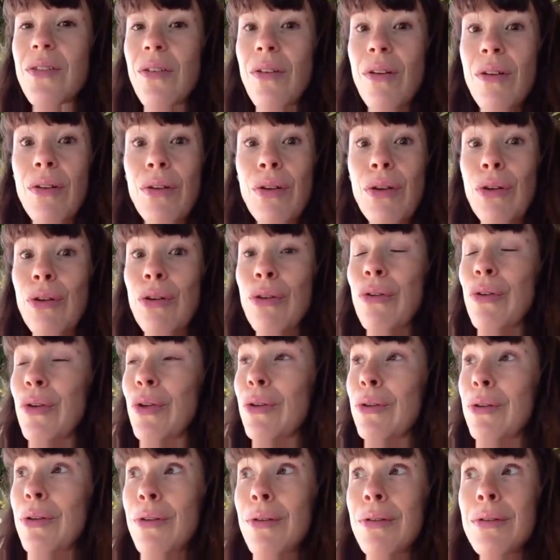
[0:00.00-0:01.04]
or new,
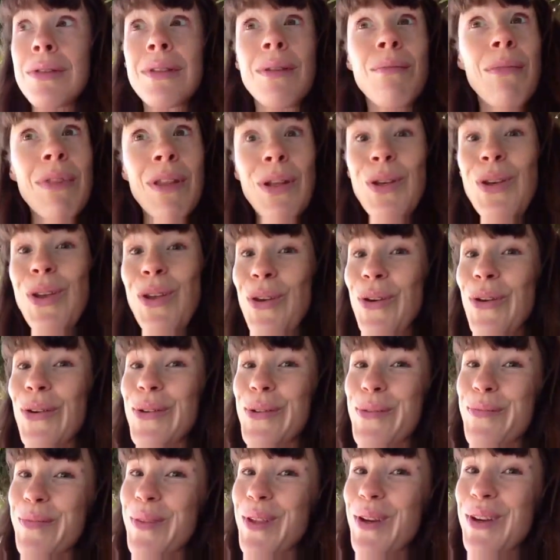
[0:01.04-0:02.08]
you do something new
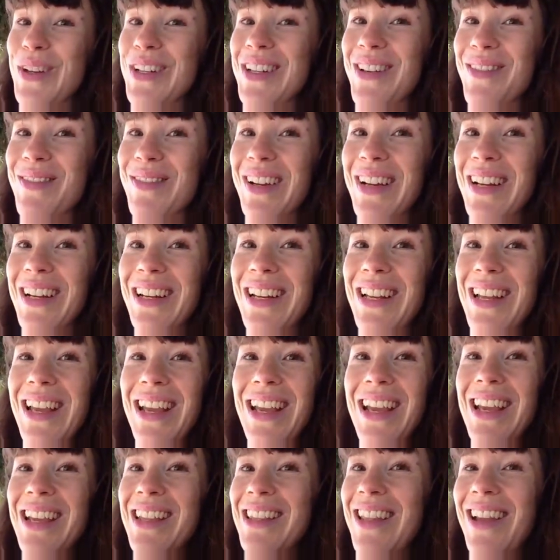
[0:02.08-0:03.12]
or different.
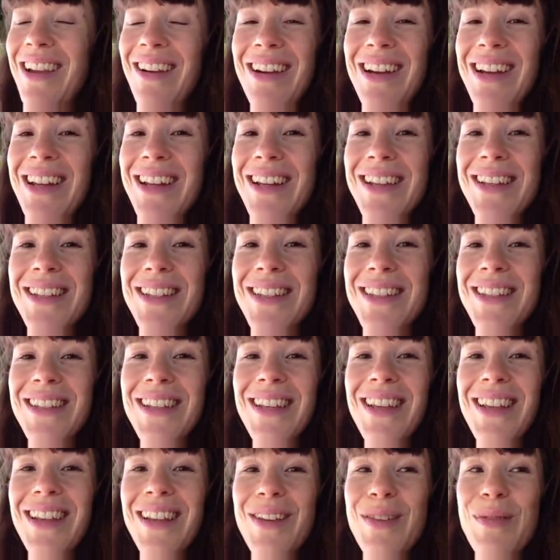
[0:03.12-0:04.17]
And there it is,
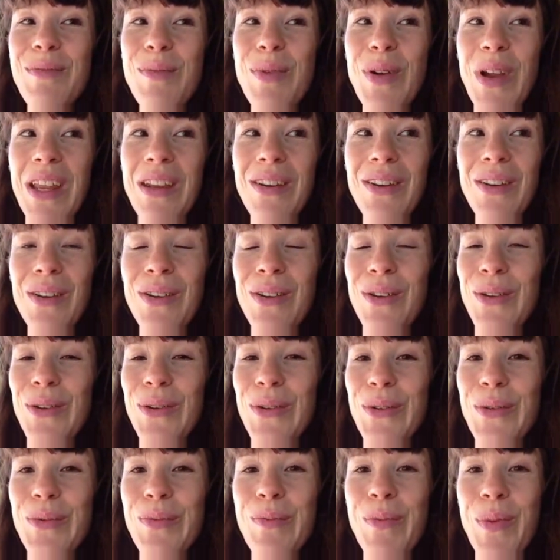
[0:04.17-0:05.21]
brand
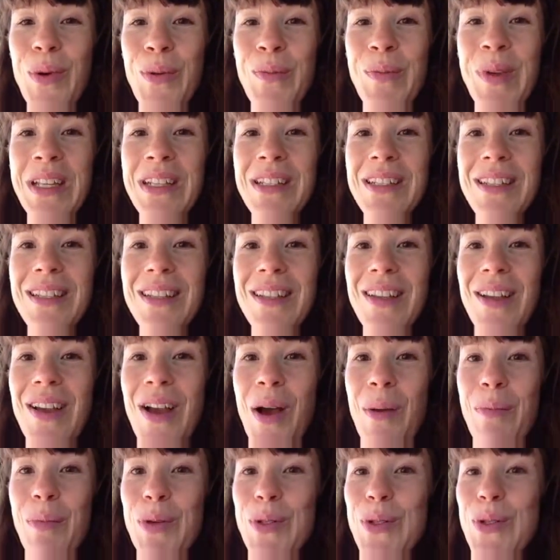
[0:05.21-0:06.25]
new moment,
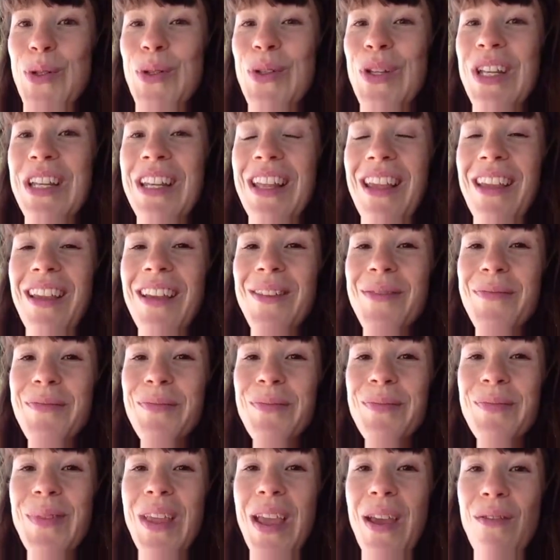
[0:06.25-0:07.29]
opportunity,
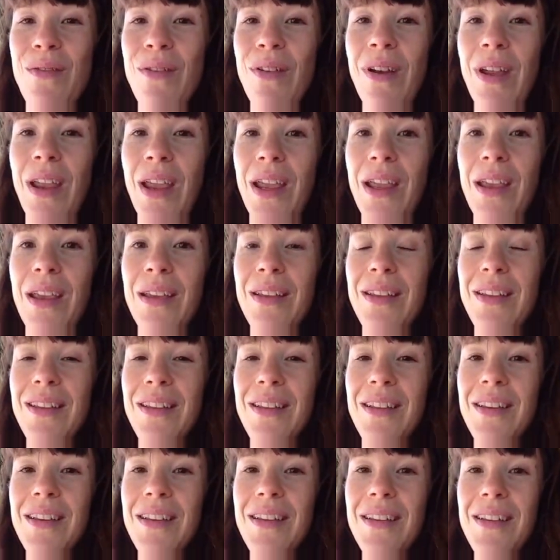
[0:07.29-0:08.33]
every
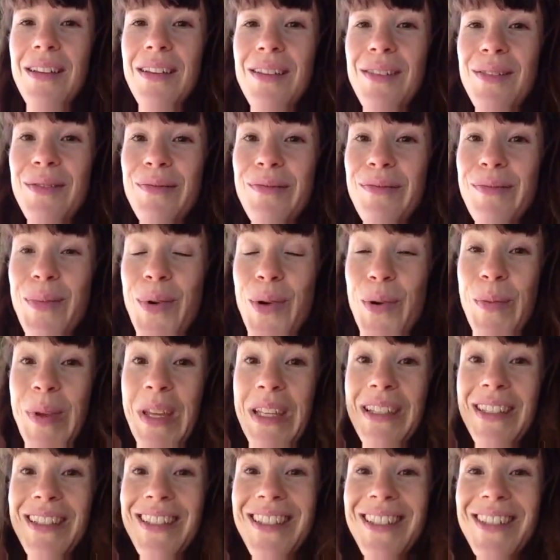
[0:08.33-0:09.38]

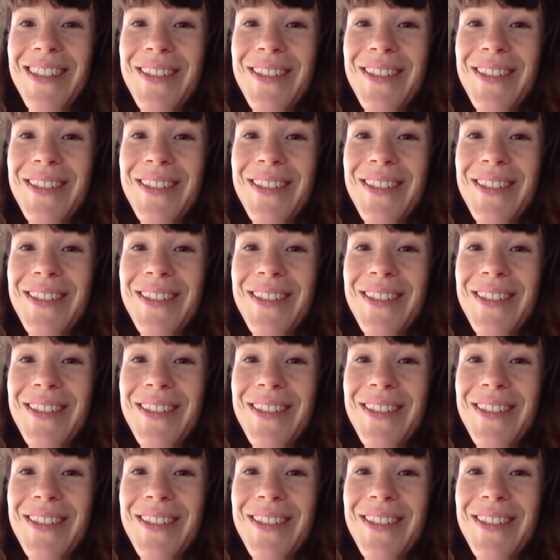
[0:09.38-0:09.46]
moment.